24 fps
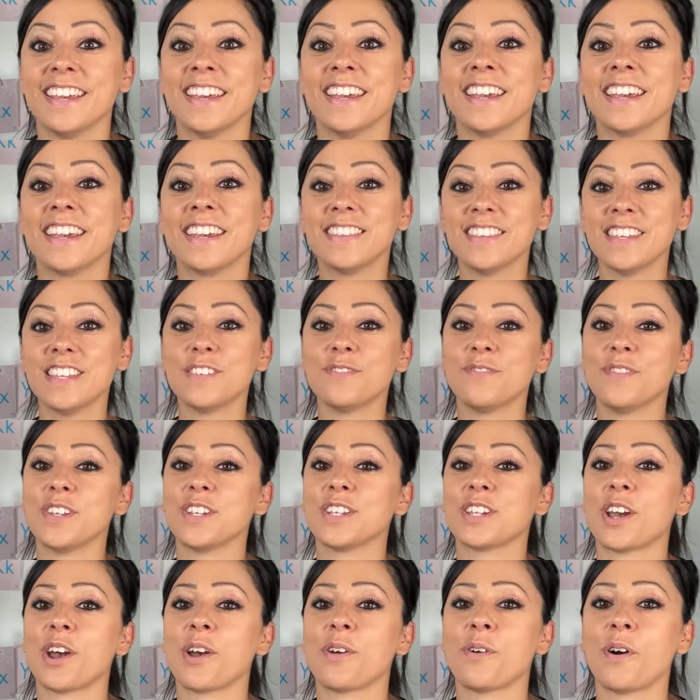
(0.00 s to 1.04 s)
In this
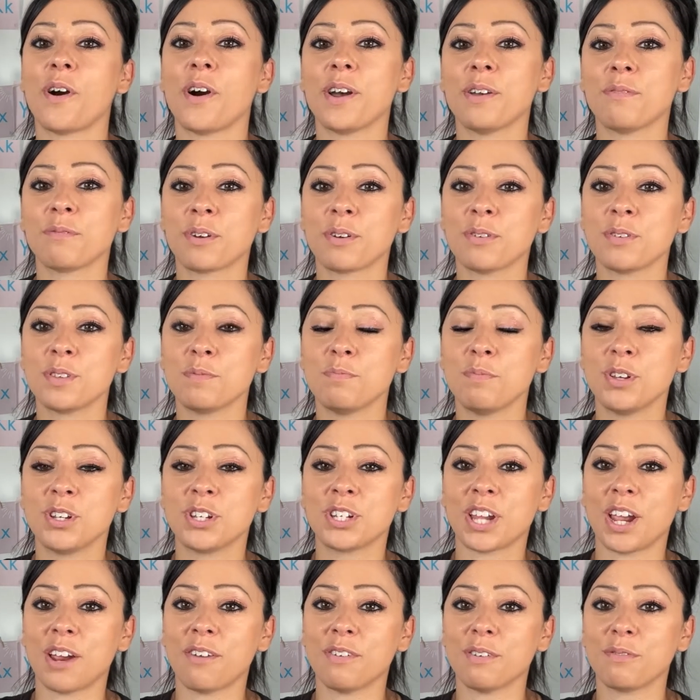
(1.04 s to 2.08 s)
video, I'm going to be
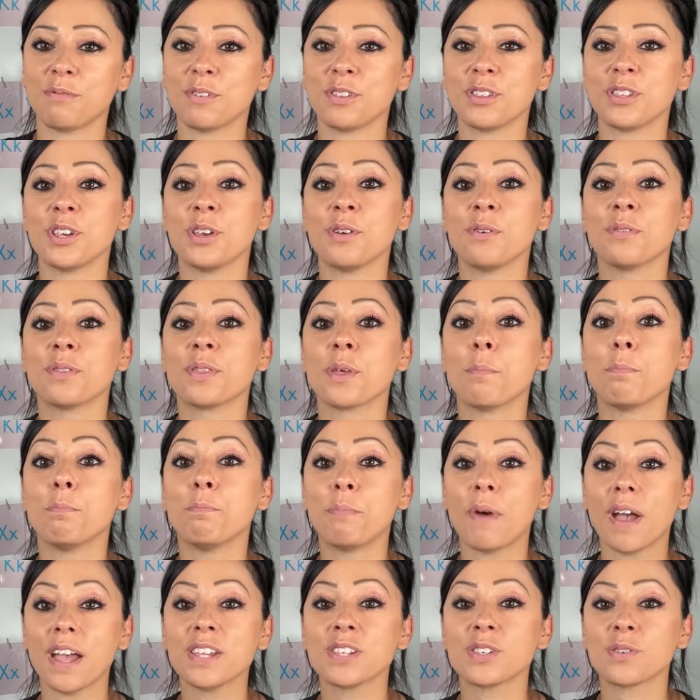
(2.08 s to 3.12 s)
sharing with you the
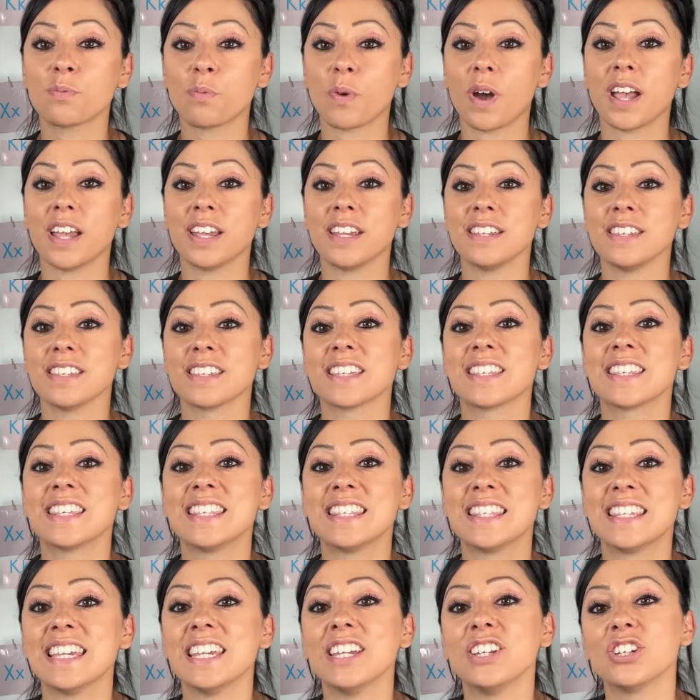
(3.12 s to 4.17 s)
best ways to
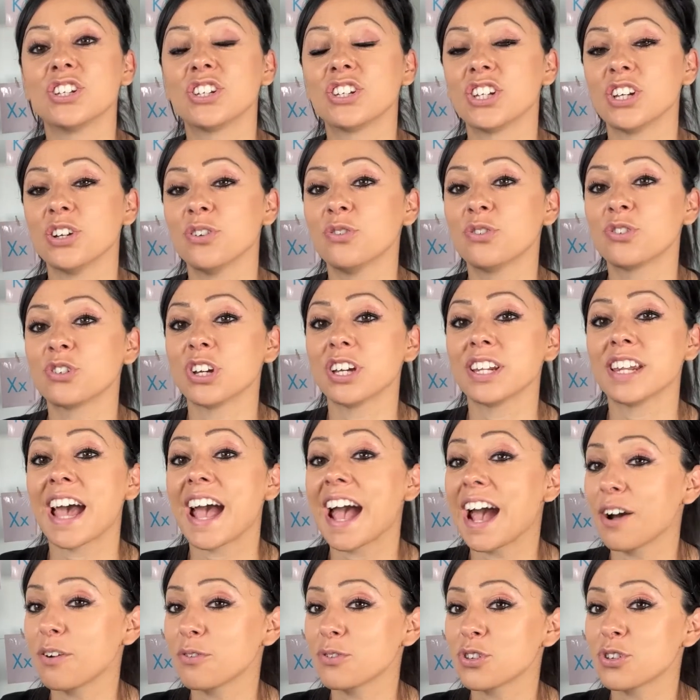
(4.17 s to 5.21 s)
teach children
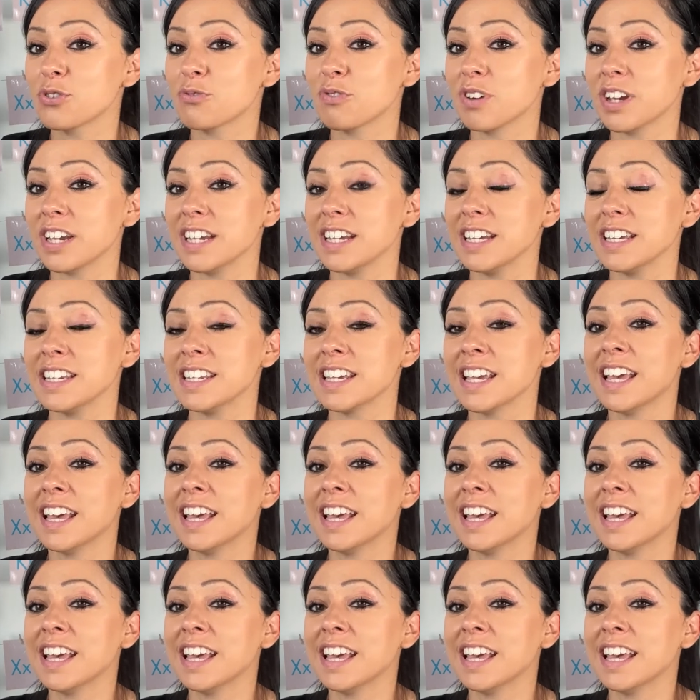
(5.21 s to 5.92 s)
how to read.